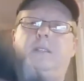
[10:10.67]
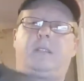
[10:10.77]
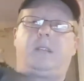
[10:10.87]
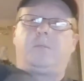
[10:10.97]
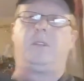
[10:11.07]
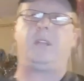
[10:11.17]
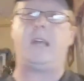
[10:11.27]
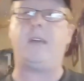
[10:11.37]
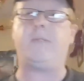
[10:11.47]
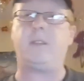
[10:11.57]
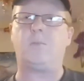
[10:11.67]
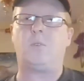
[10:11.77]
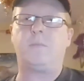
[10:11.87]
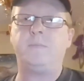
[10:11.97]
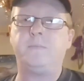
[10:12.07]
Keeps you lovely and
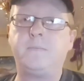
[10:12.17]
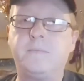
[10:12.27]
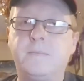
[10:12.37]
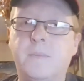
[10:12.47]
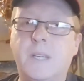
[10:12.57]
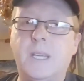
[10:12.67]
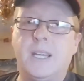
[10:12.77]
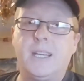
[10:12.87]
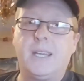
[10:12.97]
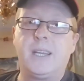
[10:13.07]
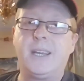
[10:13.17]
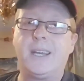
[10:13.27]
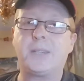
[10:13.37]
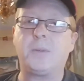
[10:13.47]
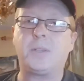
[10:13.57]
warm.
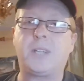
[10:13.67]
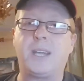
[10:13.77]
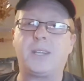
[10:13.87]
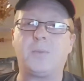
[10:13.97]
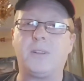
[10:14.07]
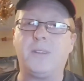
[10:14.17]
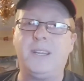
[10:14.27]
Express decks. What?